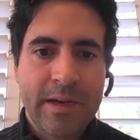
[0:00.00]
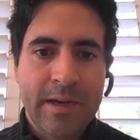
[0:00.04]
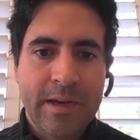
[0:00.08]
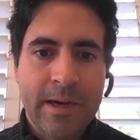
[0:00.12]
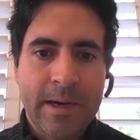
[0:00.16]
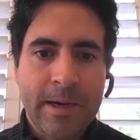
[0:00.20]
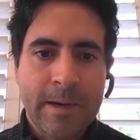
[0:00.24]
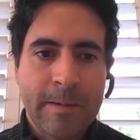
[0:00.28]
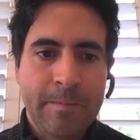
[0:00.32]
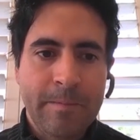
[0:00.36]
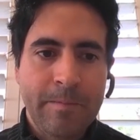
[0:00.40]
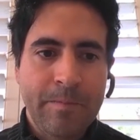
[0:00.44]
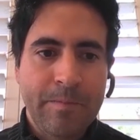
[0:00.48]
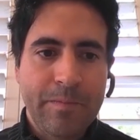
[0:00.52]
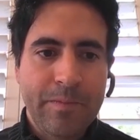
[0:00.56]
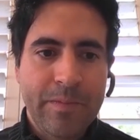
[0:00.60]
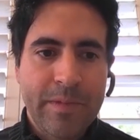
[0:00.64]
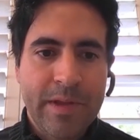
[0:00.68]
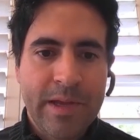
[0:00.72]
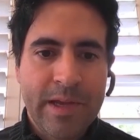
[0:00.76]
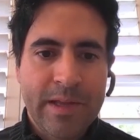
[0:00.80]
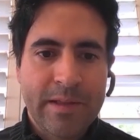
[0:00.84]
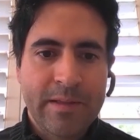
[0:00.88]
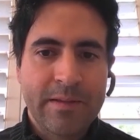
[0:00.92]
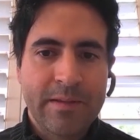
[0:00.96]

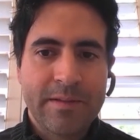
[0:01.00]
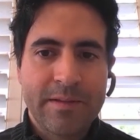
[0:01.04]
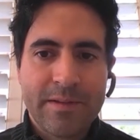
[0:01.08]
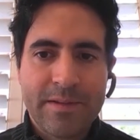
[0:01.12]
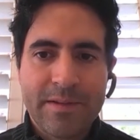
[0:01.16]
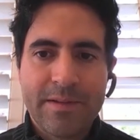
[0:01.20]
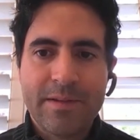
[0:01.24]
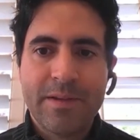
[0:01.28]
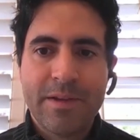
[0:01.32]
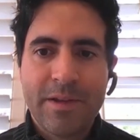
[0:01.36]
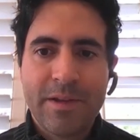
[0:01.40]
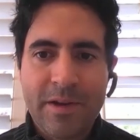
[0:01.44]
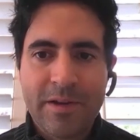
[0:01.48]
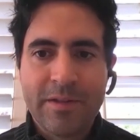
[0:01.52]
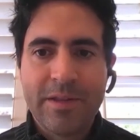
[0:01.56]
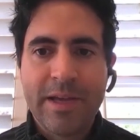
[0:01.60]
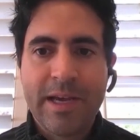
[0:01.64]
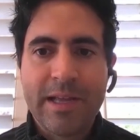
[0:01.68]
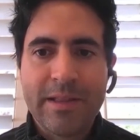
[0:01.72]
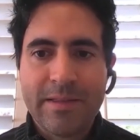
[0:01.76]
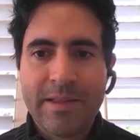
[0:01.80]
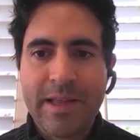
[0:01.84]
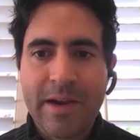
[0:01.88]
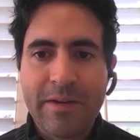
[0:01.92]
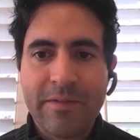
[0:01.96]
And
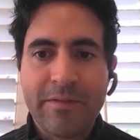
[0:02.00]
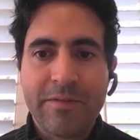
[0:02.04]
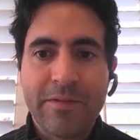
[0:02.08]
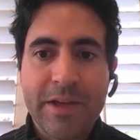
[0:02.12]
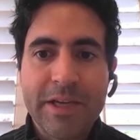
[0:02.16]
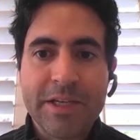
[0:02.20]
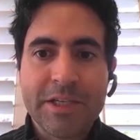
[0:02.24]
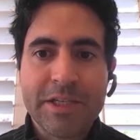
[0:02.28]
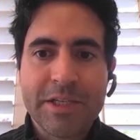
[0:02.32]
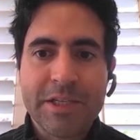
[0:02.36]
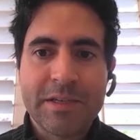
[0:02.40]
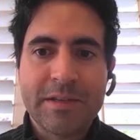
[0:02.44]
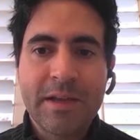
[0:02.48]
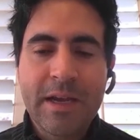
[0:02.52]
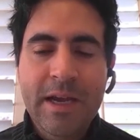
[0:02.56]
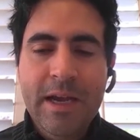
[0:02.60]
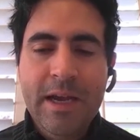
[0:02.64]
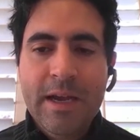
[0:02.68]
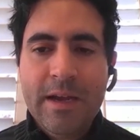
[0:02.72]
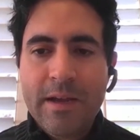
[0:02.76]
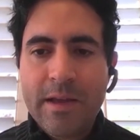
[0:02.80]
that inflation,